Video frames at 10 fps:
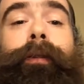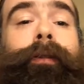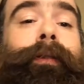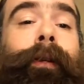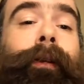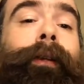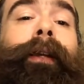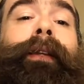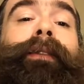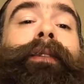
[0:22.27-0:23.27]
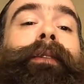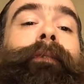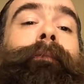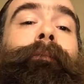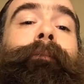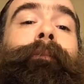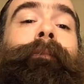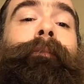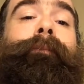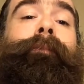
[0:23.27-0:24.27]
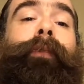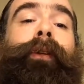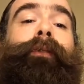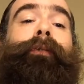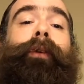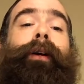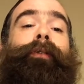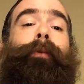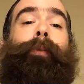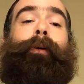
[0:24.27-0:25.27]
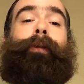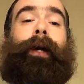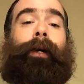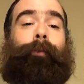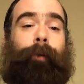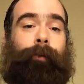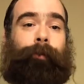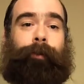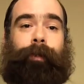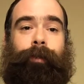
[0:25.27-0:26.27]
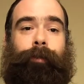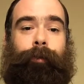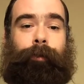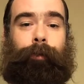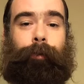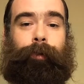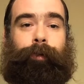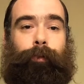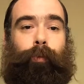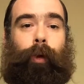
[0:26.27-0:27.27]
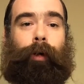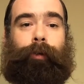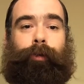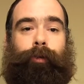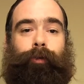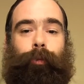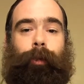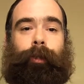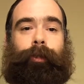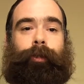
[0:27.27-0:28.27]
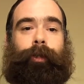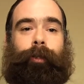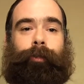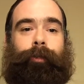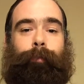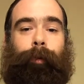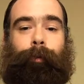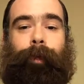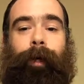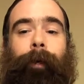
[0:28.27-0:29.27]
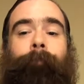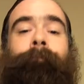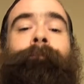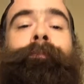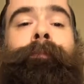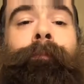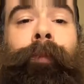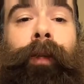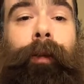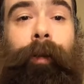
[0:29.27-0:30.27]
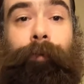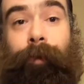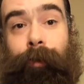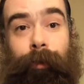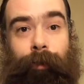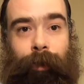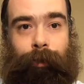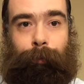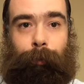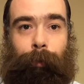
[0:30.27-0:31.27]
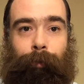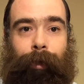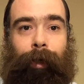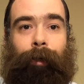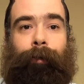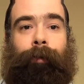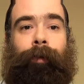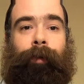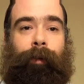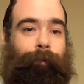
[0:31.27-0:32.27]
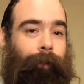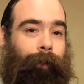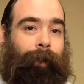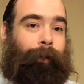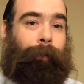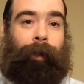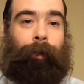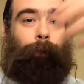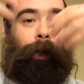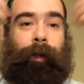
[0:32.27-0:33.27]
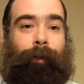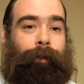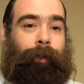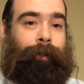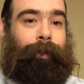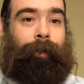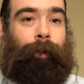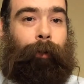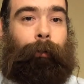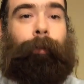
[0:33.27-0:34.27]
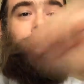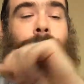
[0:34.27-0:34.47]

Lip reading: So let's unravel a bow tie. One of the first things you do is you want to adjust your bow tie. If it's an adjustable bow tie. If you're getting married wearing a tuxedo,